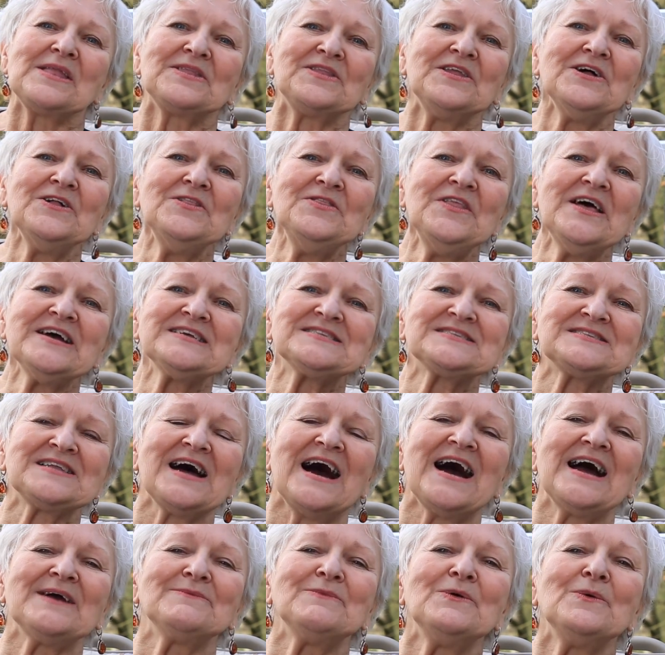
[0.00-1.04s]
Till next
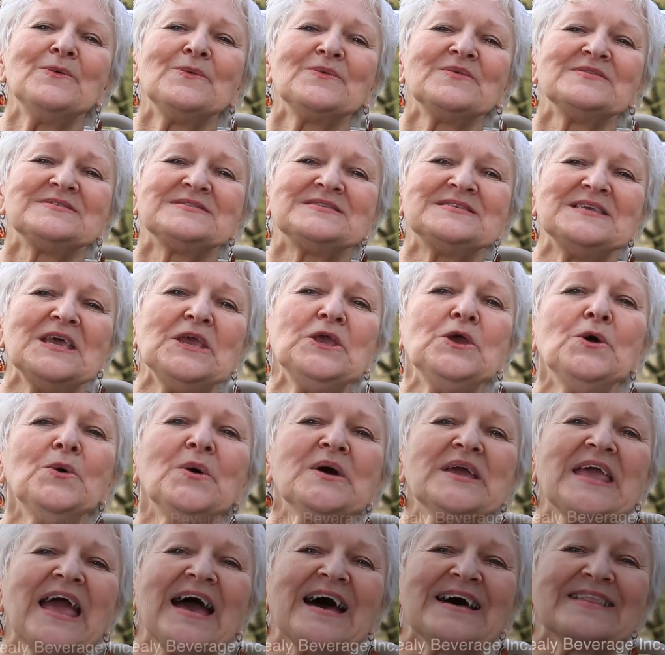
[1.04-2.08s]
time, see you
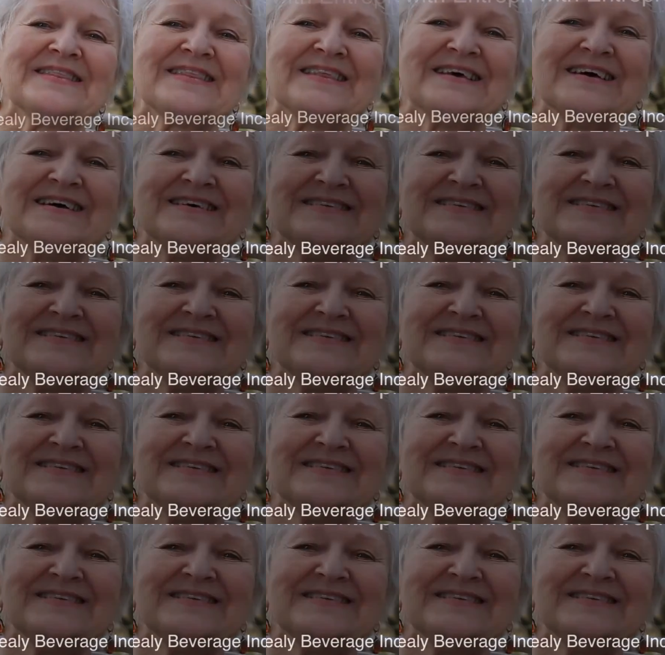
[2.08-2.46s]
again.